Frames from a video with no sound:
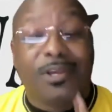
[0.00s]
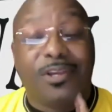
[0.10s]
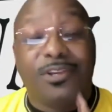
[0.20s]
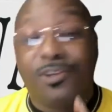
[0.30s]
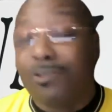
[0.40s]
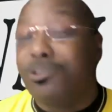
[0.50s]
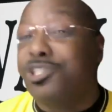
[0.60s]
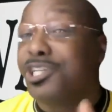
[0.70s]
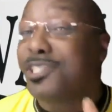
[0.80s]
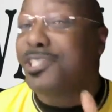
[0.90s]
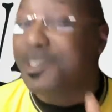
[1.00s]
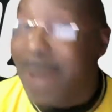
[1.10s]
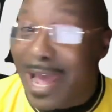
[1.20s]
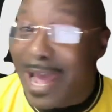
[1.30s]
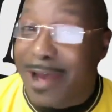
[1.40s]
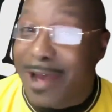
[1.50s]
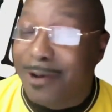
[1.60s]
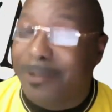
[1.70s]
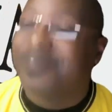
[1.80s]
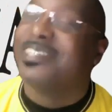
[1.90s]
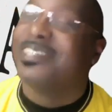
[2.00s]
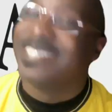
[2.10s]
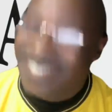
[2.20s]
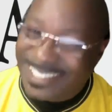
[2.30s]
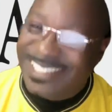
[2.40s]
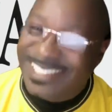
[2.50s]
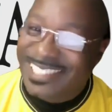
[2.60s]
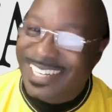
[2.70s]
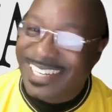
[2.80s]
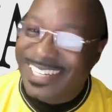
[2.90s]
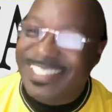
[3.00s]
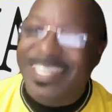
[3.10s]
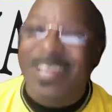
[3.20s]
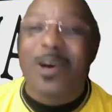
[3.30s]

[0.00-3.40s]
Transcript: You should smile, geez,